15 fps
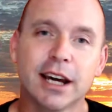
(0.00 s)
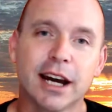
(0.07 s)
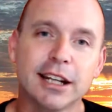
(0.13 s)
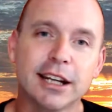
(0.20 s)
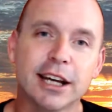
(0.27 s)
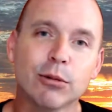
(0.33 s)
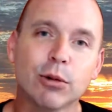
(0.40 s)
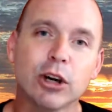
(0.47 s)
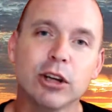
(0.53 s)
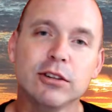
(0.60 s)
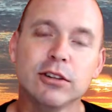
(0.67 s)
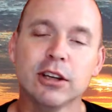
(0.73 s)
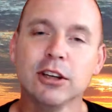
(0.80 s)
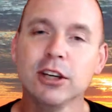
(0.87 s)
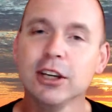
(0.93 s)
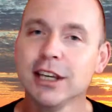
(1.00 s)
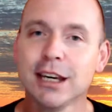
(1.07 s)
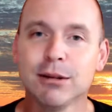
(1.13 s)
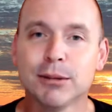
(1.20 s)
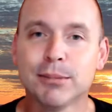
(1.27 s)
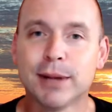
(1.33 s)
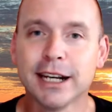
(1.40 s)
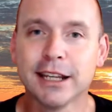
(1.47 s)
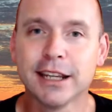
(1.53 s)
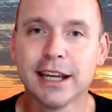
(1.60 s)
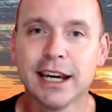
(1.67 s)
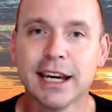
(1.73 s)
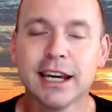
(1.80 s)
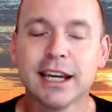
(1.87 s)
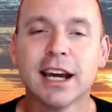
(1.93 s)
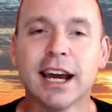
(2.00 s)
In other words, you can get your money there